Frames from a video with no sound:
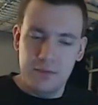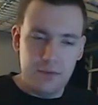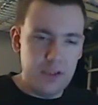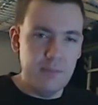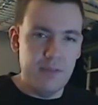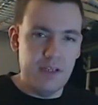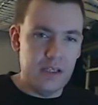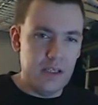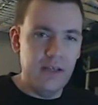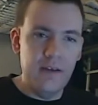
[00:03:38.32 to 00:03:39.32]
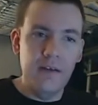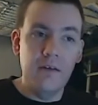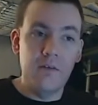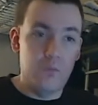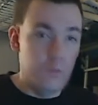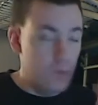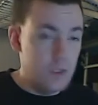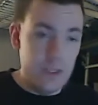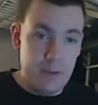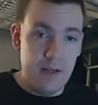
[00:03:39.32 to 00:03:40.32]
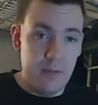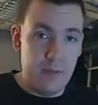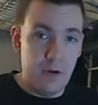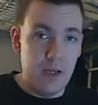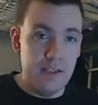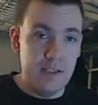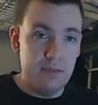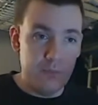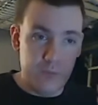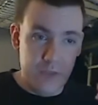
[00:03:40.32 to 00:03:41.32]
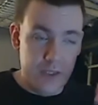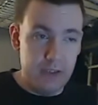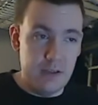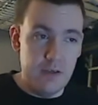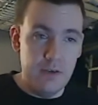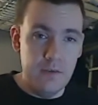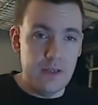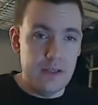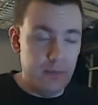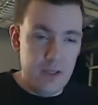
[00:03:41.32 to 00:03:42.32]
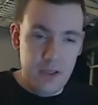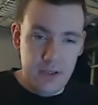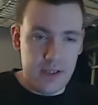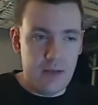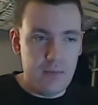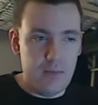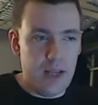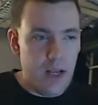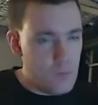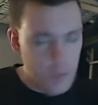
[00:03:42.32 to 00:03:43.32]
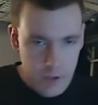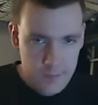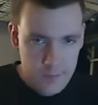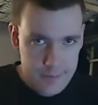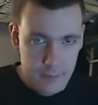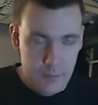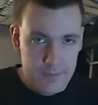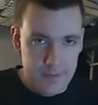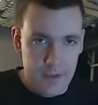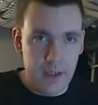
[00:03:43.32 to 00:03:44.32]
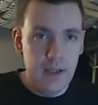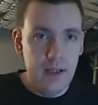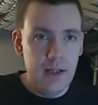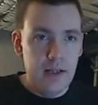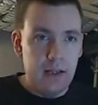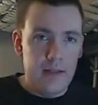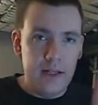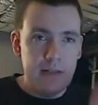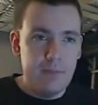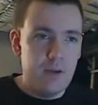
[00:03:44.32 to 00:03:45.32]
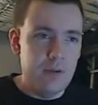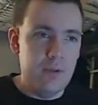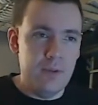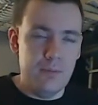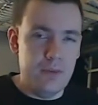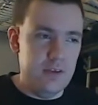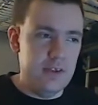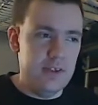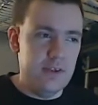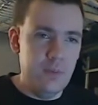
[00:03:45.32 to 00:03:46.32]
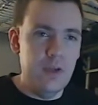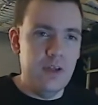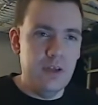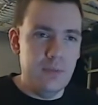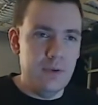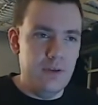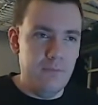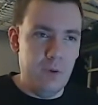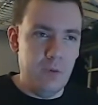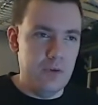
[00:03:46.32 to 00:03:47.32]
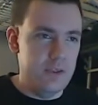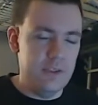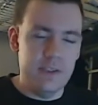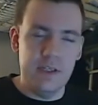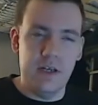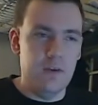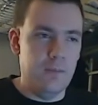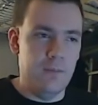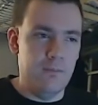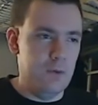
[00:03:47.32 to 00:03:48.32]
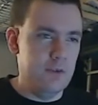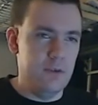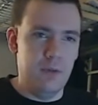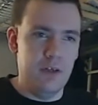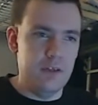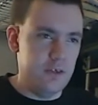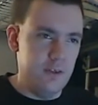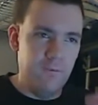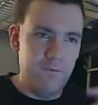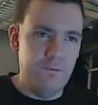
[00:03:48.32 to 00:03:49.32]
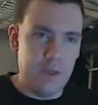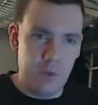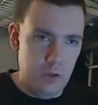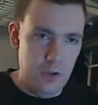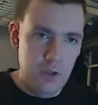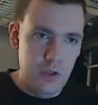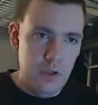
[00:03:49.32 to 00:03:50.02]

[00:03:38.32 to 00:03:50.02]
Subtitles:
trust me, Clinton really paid a price when he did not do that. The media kept hammering him over that. And that's why the people, the stupid independent voters, you just gotta love them, folks. Their minds are so fickle.